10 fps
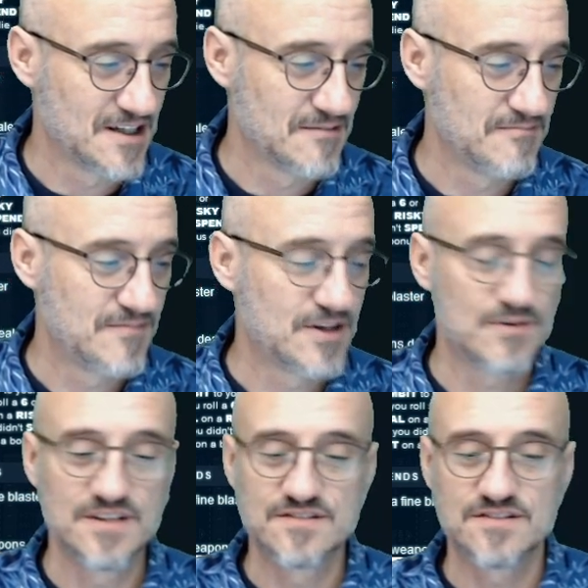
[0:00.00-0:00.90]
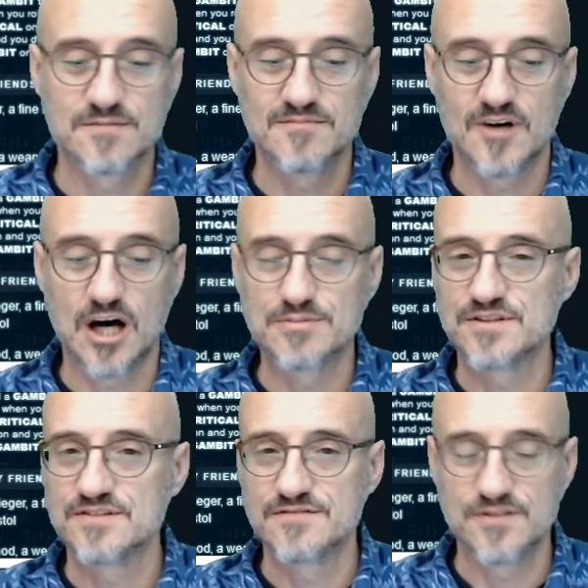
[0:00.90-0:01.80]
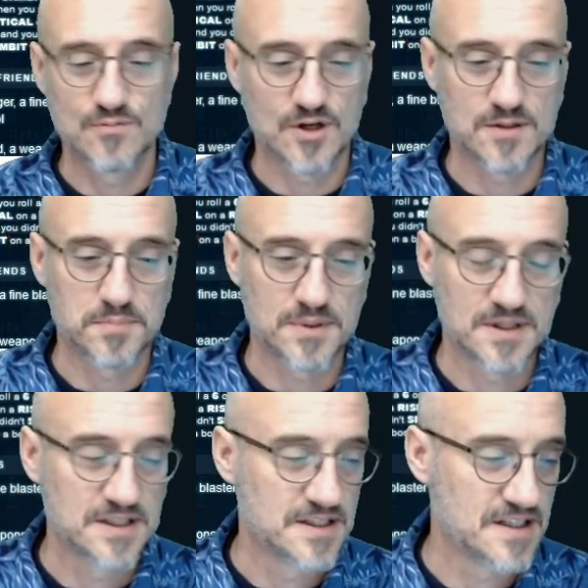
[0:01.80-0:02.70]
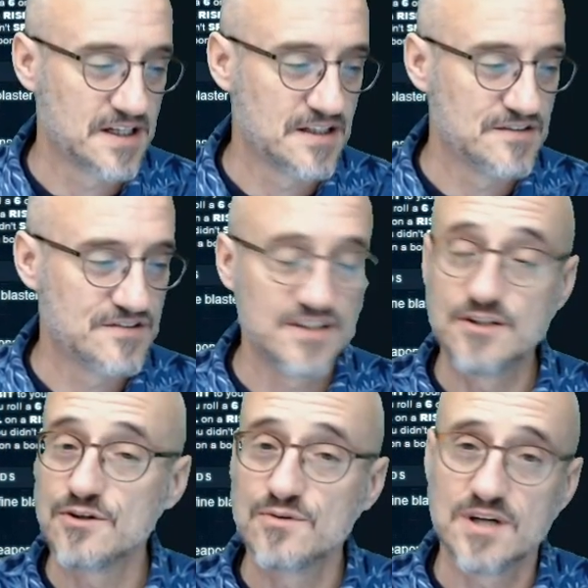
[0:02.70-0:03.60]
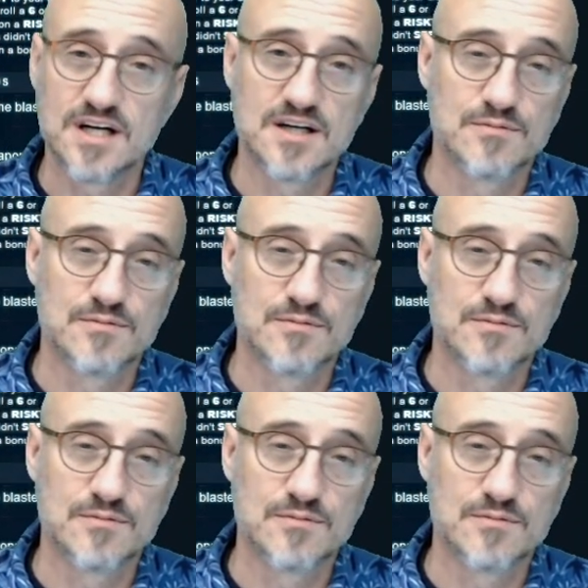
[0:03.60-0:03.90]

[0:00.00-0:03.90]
There is some options if you want to play a Xeno,